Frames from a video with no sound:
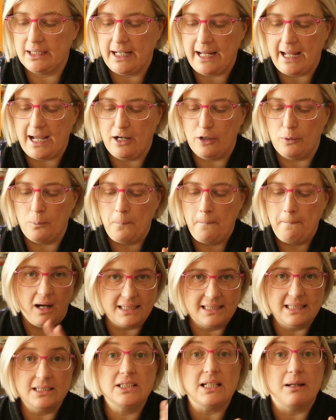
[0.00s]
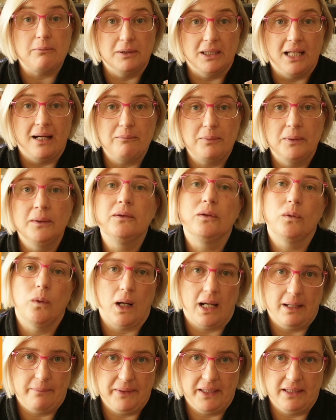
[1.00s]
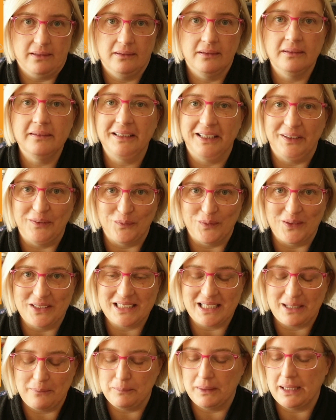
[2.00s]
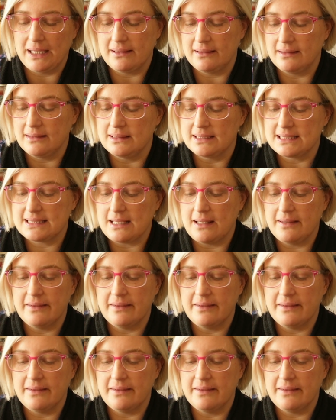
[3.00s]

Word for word: Now, I did double up quite a bit in order to complete this,